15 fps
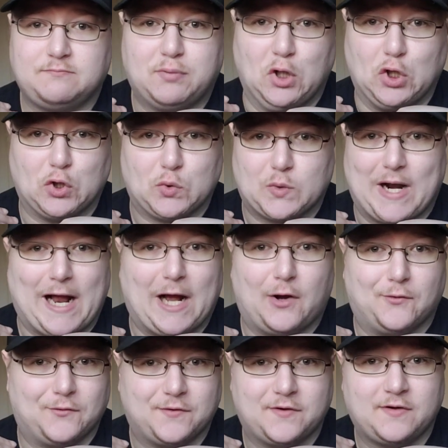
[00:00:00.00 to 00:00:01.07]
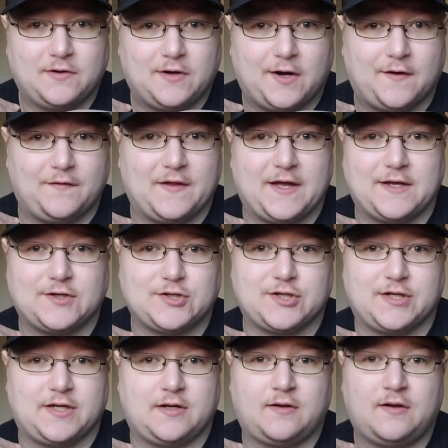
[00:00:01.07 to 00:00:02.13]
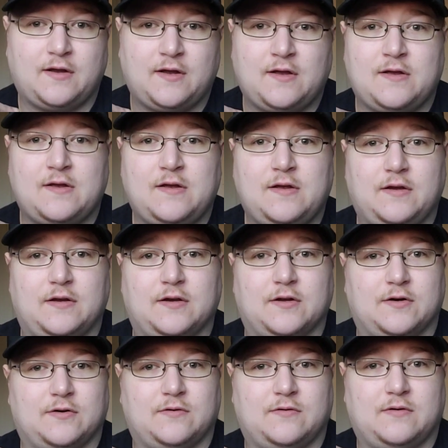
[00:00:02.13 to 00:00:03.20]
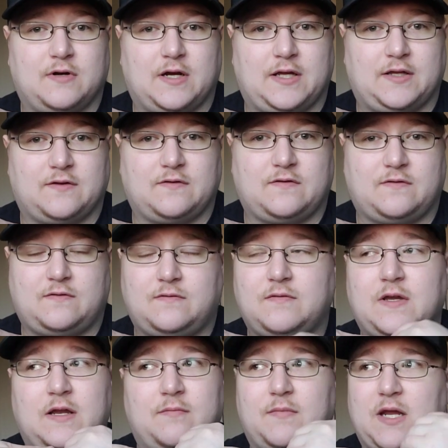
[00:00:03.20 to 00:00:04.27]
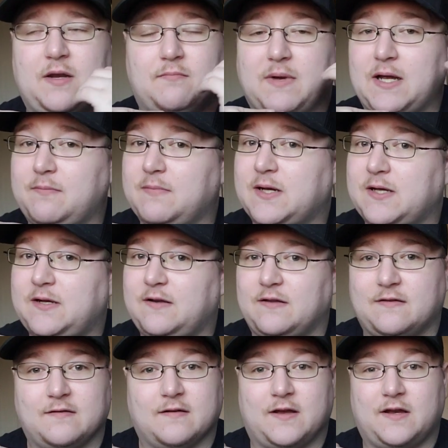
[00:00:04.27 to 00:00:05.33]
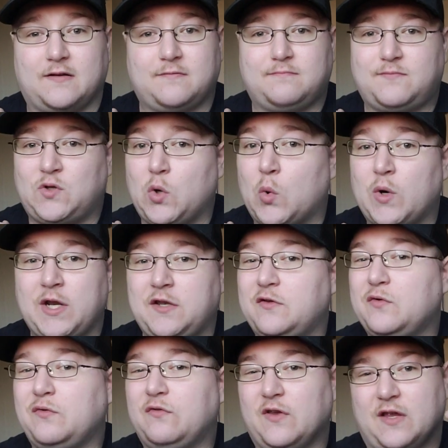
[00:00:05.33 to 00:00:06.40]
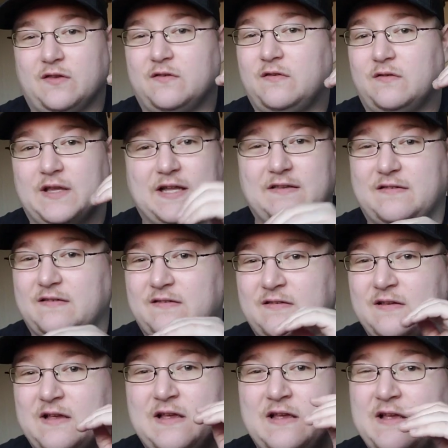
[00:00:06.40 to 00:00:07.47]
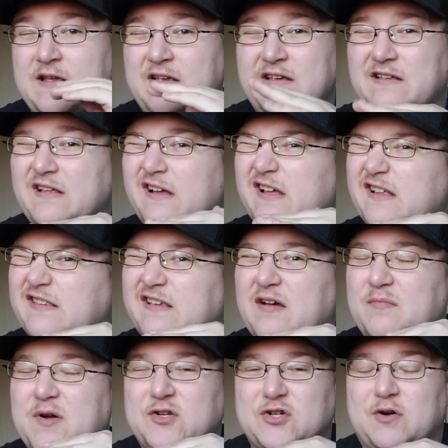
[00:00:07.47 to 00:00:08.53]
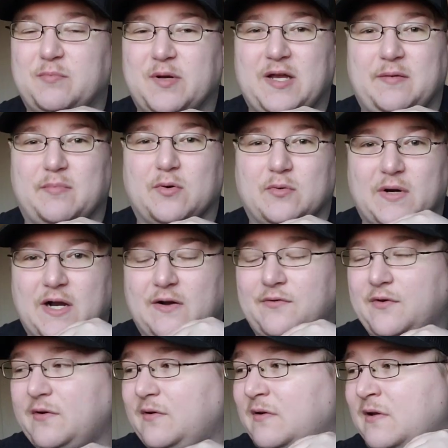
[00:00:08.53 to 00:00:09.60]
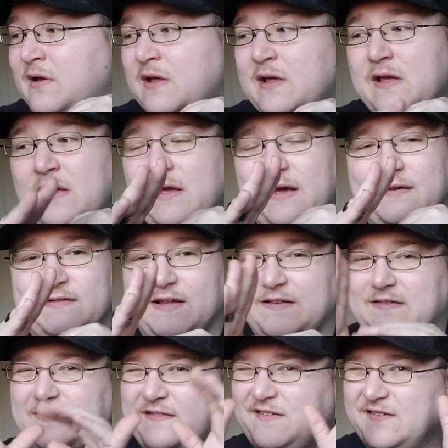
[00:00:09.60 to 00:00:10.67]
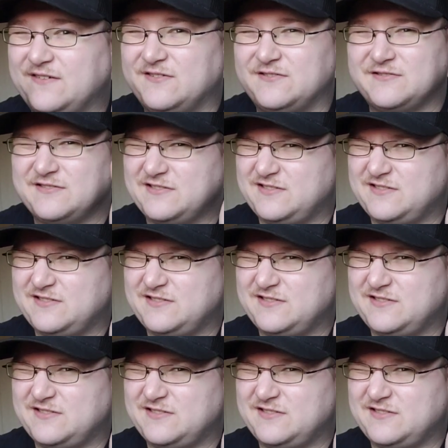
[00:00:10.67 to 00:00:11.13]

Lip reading: per round on that shit. You know, it's in my mind, it's like 22 cents. That's how much I'll pay per round, and that's still